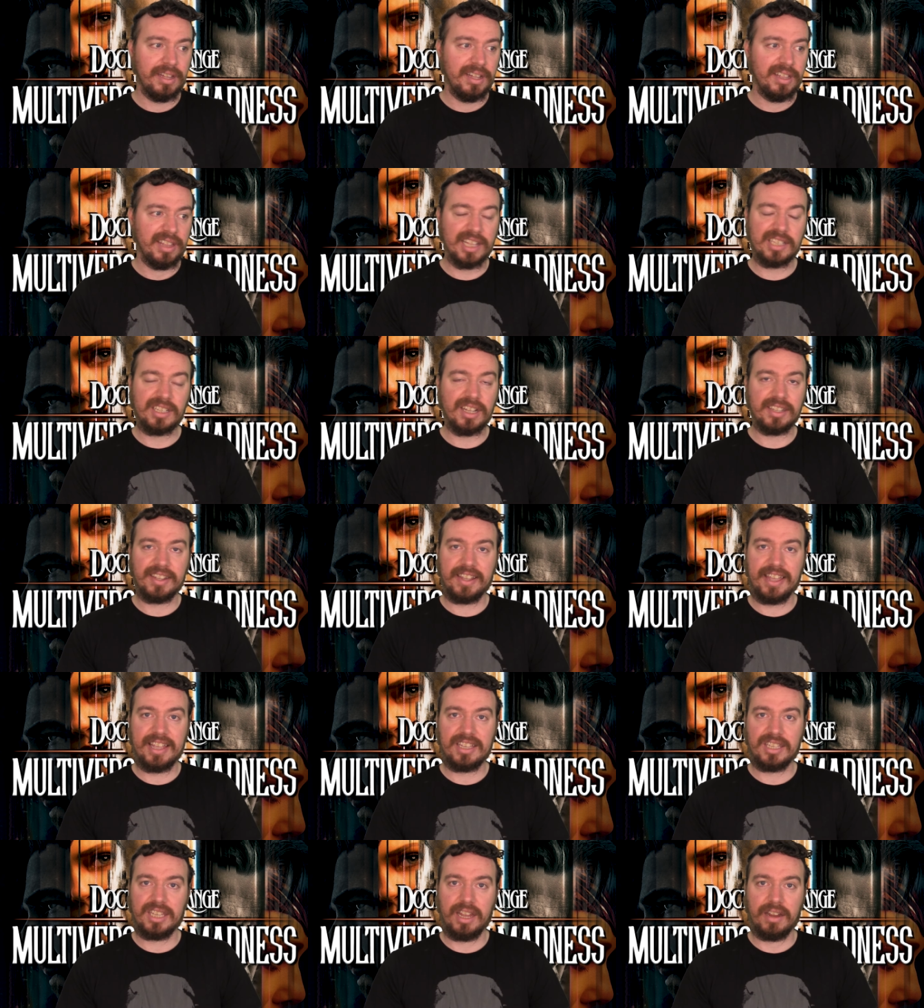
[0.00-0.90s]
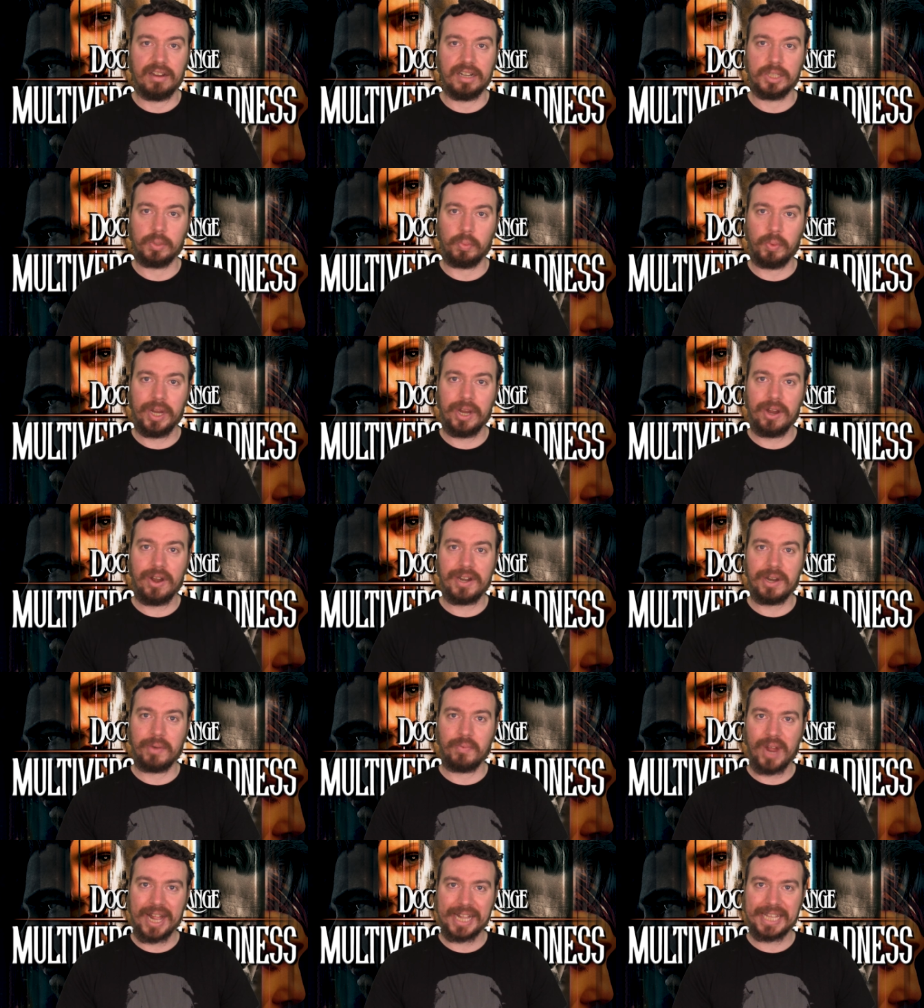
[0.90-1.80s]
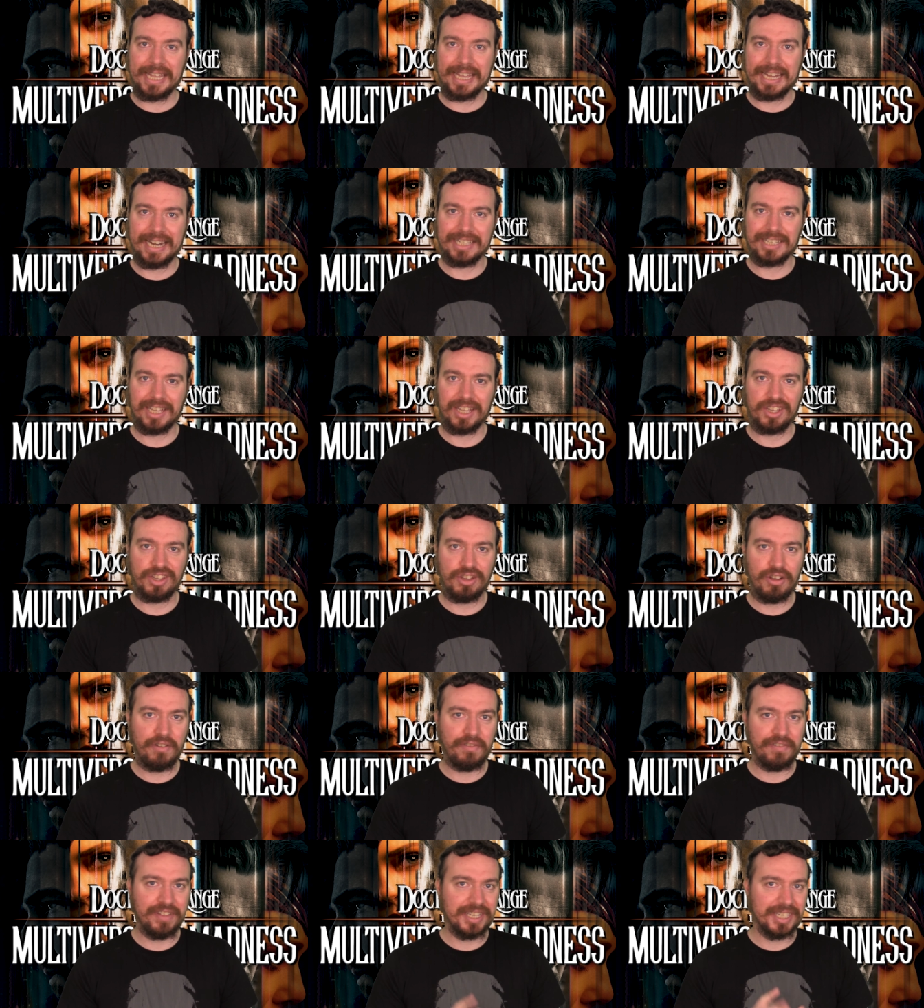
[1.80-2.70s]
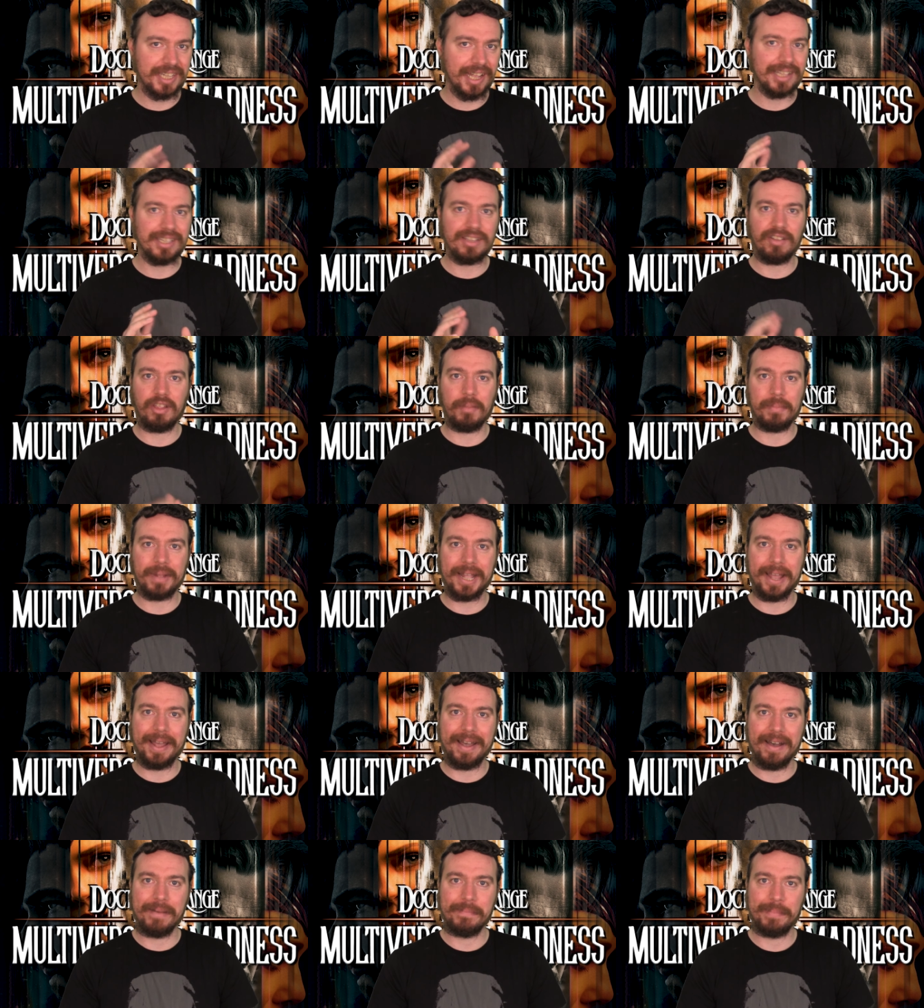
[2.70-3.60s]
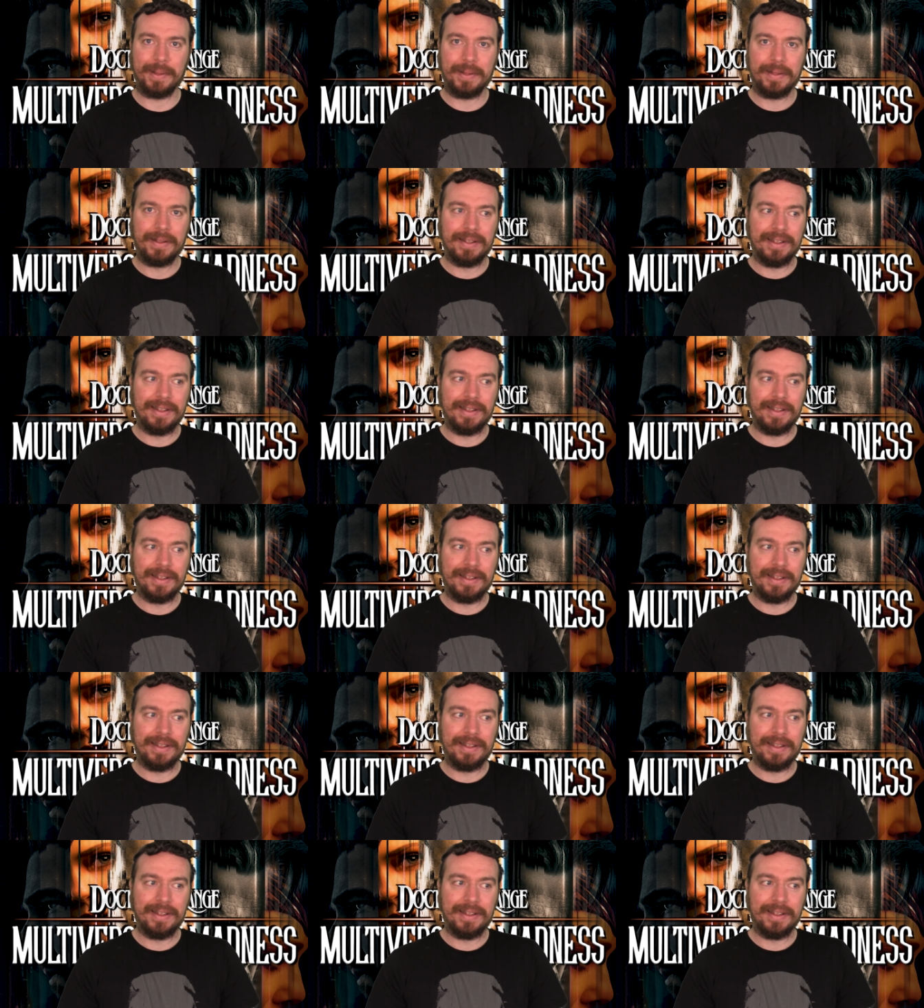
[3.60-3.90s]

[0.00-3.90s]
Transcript: that's not the case here. It's weird and wacky and has a goofy sense of the macabre.